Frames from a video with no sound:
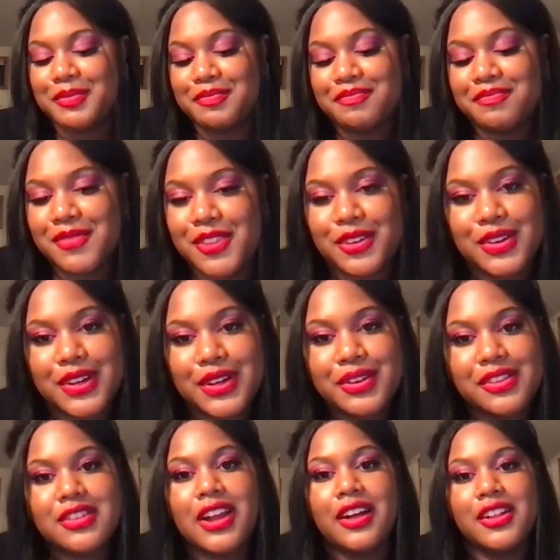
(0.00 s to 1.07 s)
So it
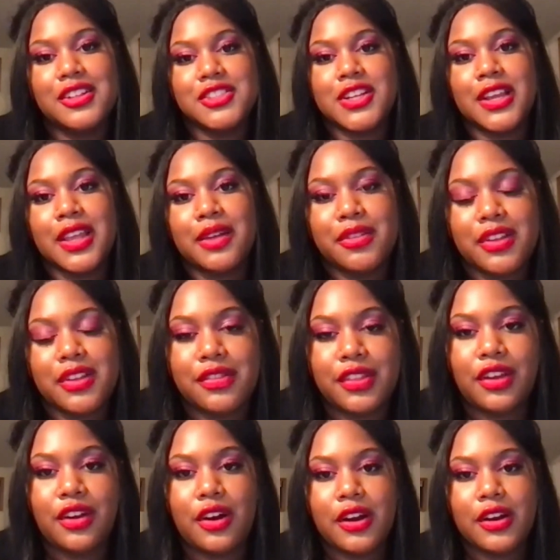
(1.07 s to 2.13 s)
was challenging. It was definitely
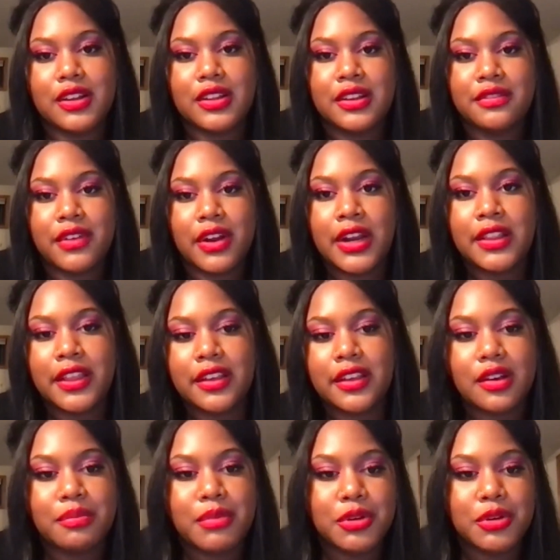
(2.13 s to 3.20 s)
hard and very like
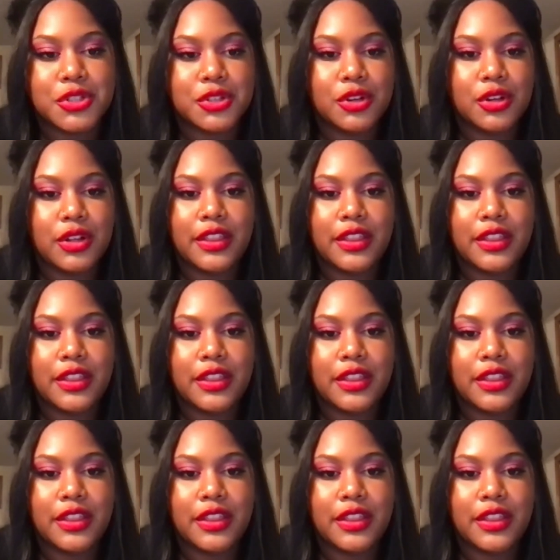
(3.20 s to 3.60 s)
emotional.